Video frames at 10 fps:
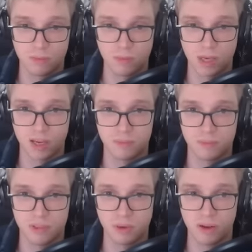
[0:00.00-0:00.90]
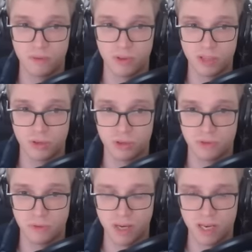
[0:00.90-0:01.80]
I'm going to T-wave you. That's
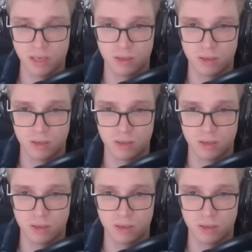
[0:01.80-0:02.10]
useful, right?